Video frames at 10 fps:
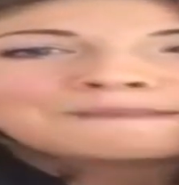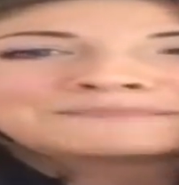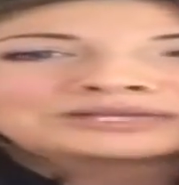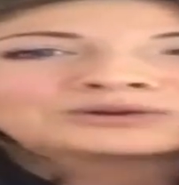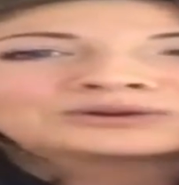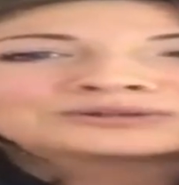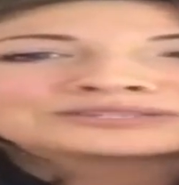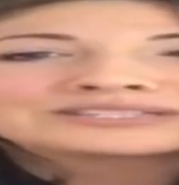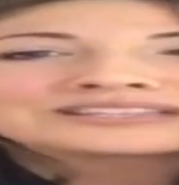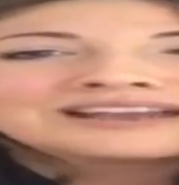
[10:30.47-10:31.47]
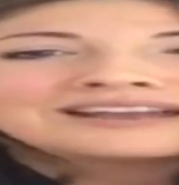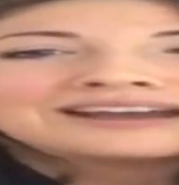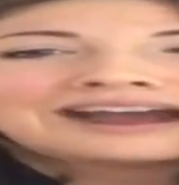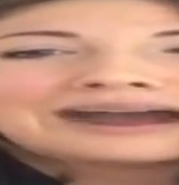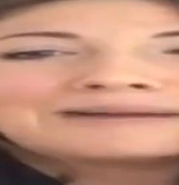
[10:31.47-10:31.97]
because
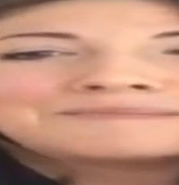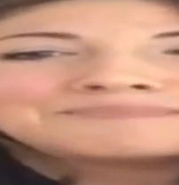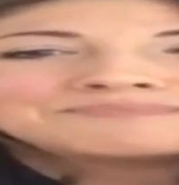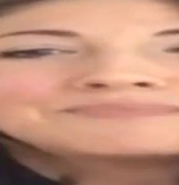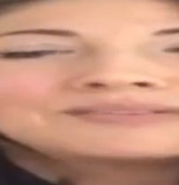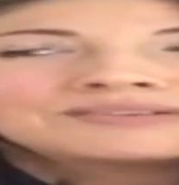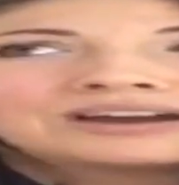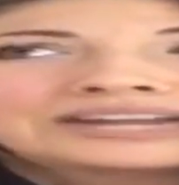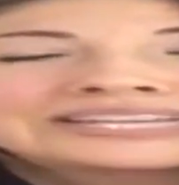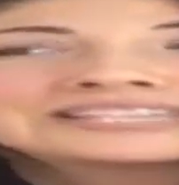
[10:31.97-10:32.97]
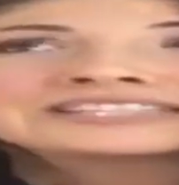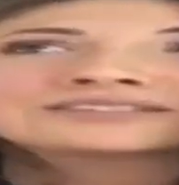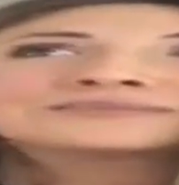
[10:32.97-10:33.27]
I guess